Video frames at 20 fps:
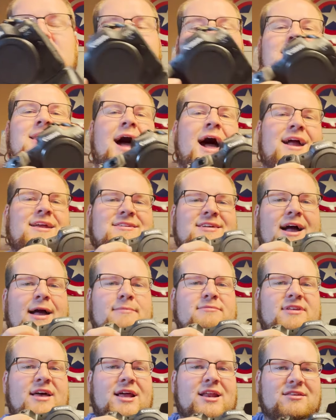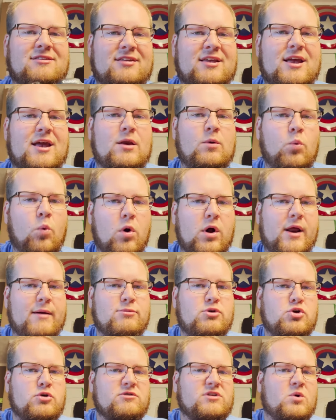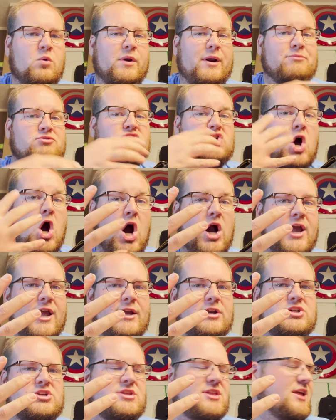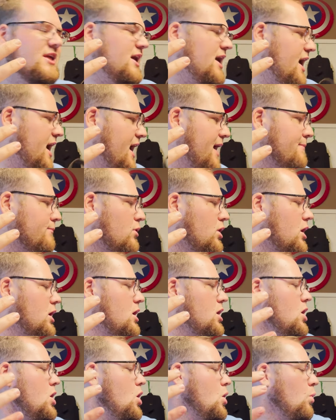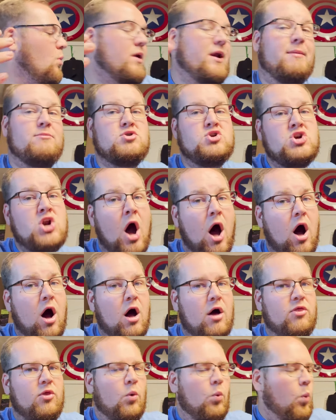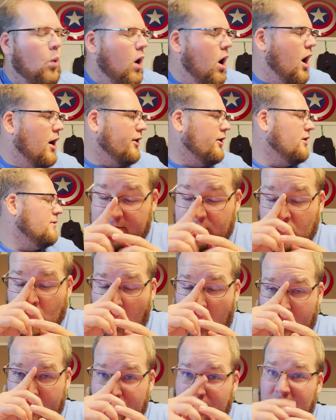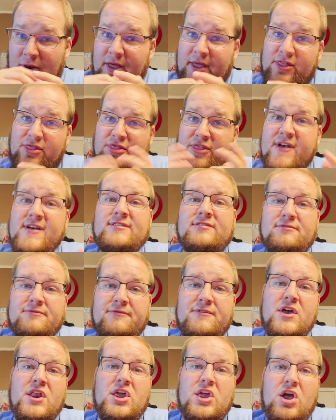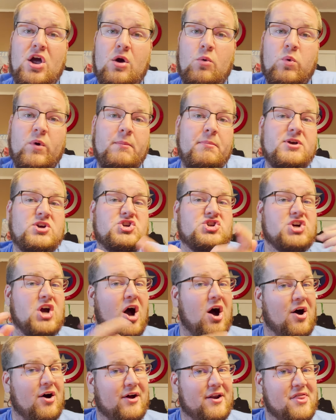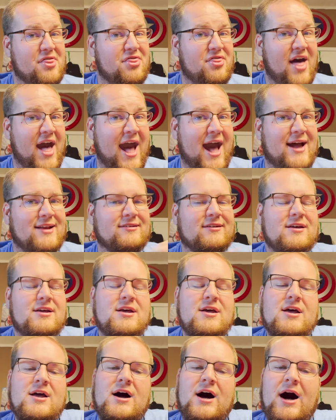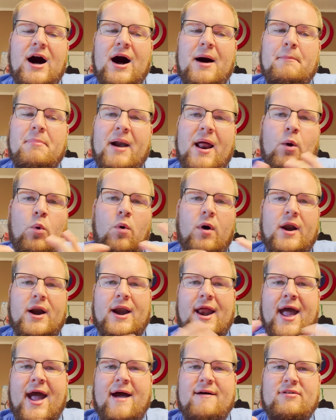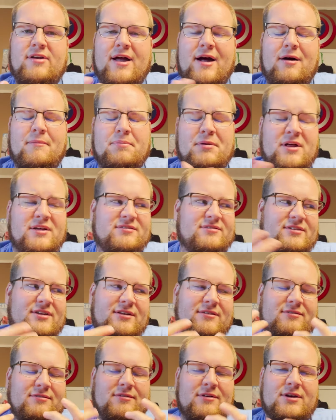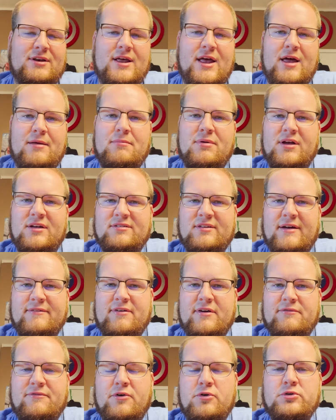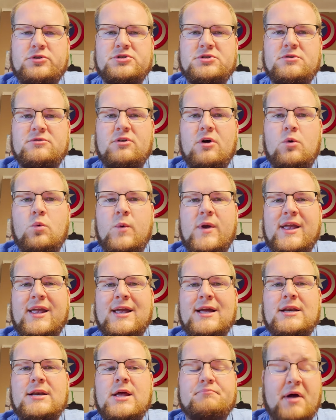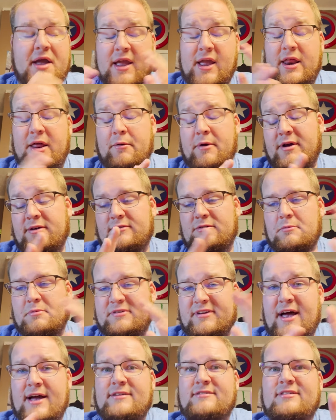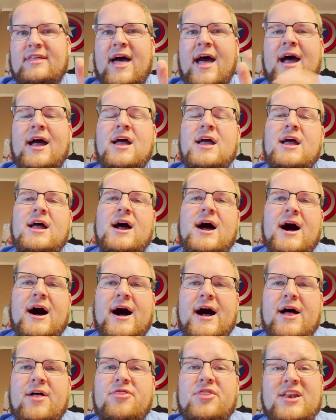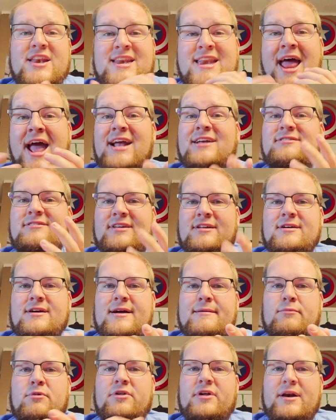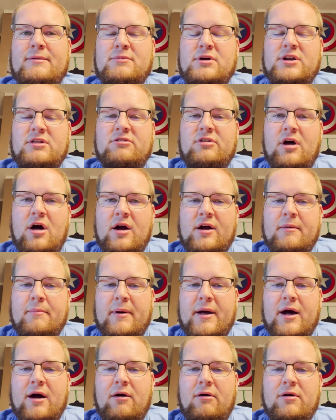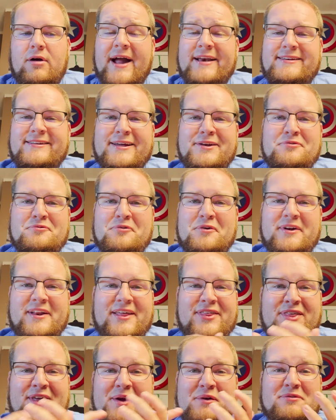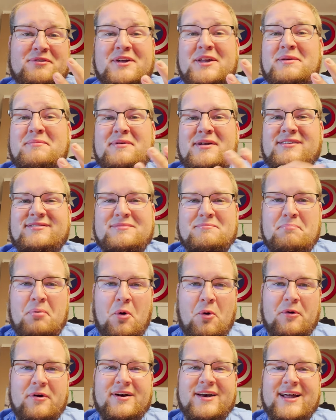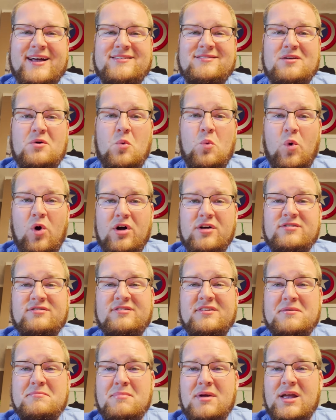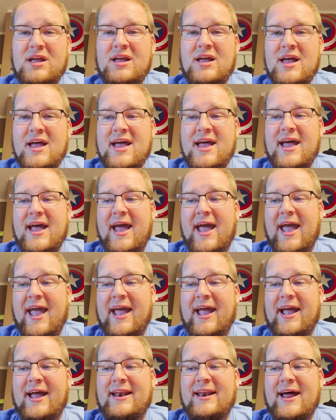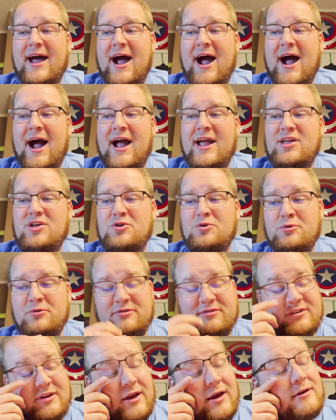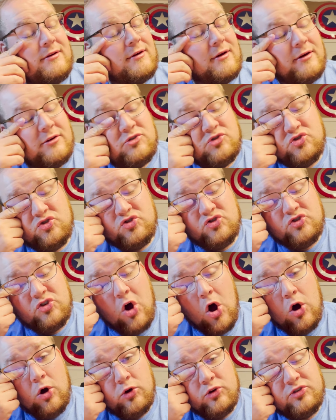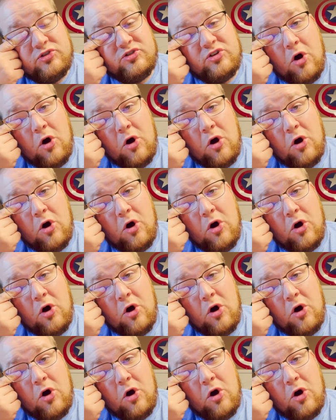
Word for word: 9 times out of 10 what I'm using when I'm talking to the camera when I'm not on the water. Normally this video would be shot on that, but I wanted to have it out, plus it's dead because I've had photo shoots all weekend. But anyway, so besides that, the next camera that I'm gonna talk about, I didn't really think was gonna be as important as it was to me. and I use it so